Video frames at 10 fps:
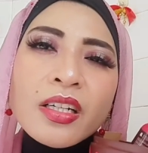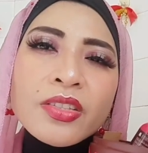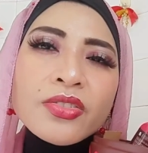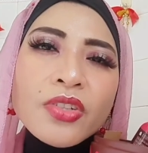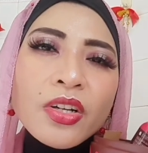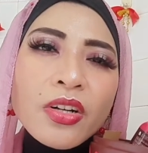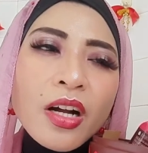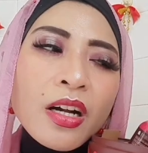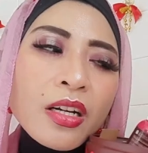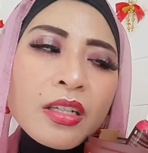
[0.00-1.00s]
there
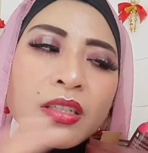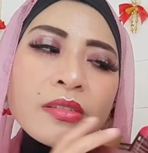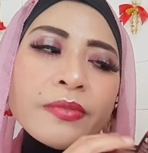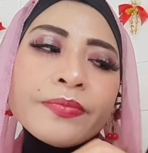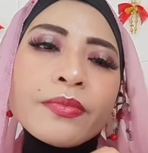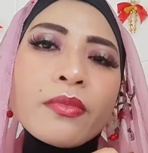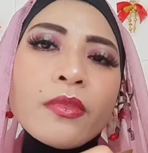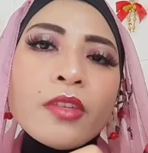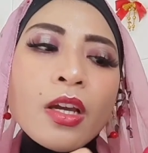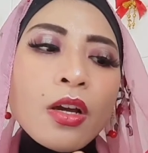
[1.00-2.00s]
are
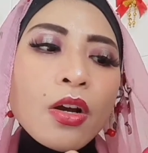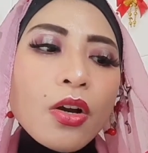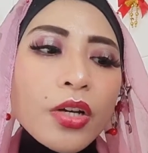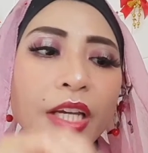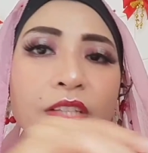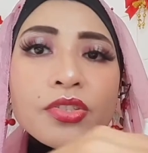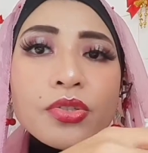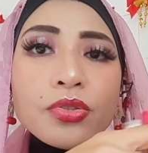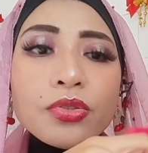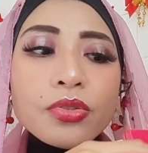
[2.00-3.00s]

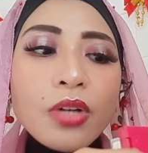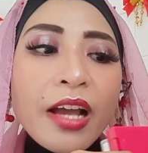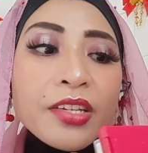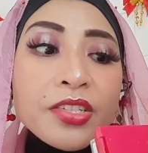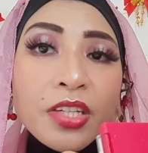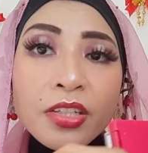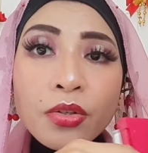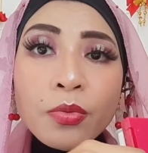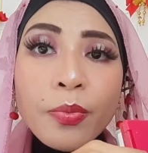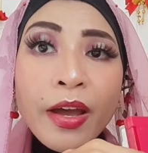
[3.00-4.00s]
two
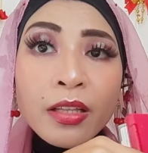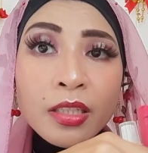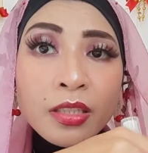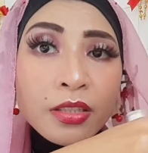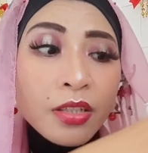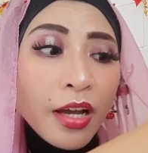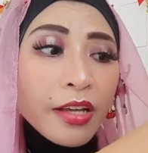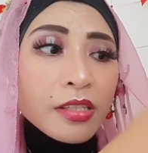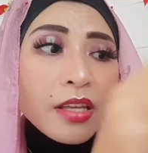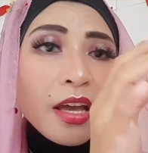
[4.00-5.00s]
eyeshadow palette,
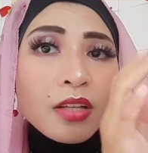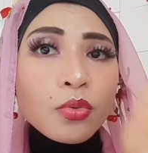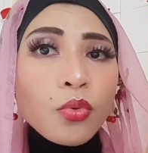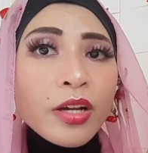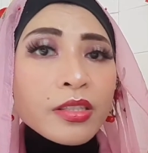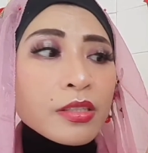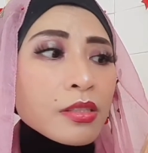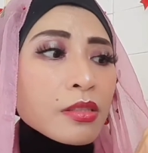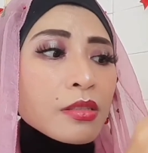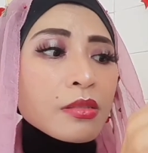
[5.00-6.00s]
guys, and one
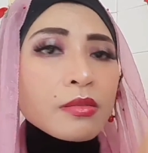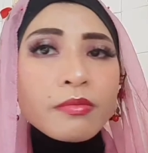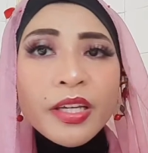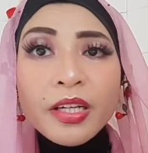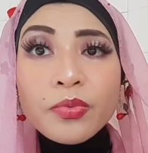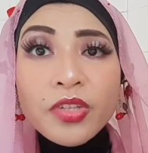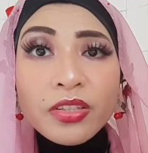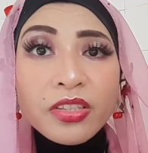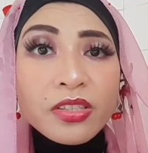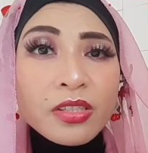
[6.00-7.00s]
makeup
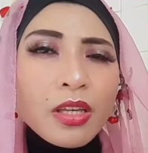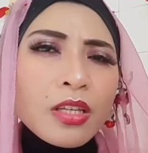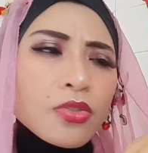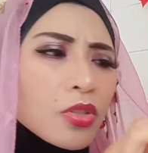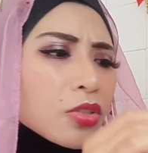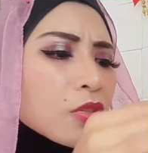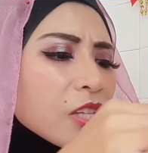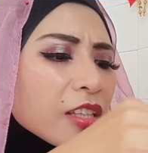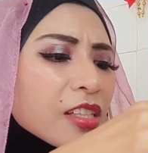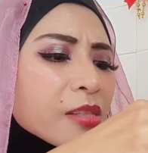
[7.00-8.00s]
setting setting
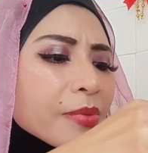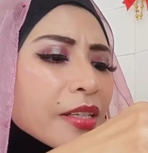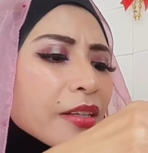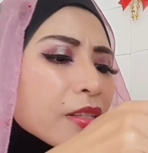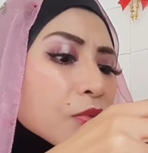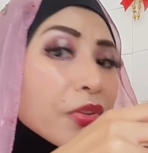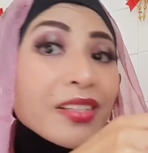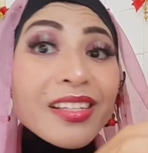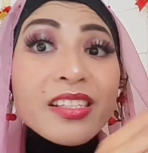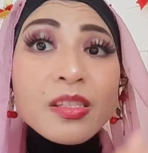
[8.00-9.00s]
spray, guys,
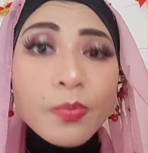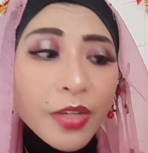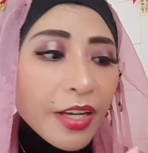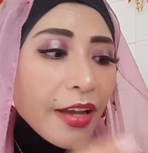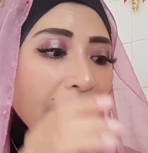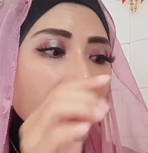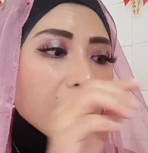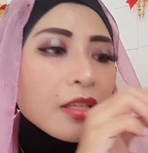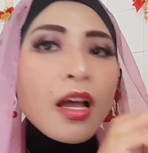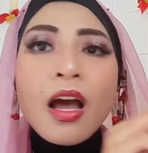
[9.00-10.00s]
fixing spray, and
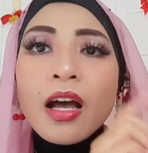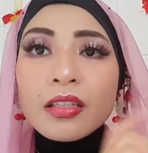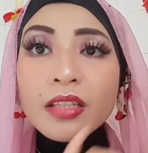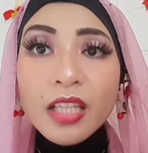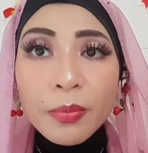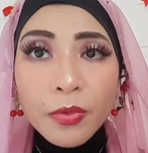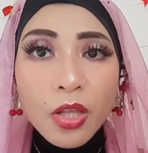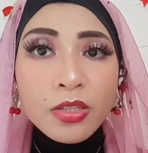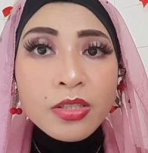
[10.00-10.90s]
the lip gloss,